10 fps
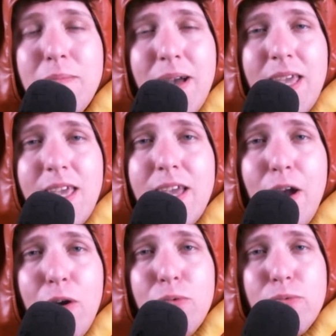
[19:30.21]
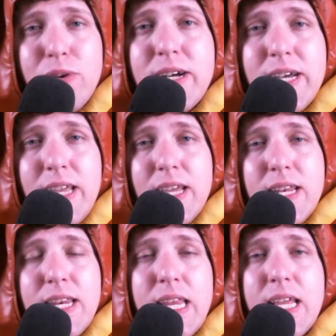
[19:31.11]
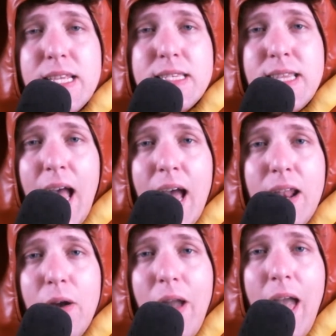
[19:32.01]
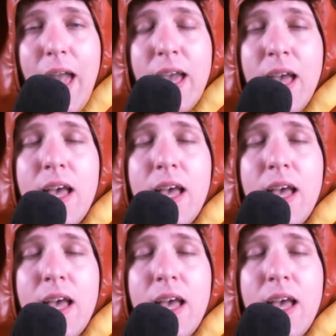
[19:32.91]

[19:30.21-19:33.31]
and my ego really needs that, okay?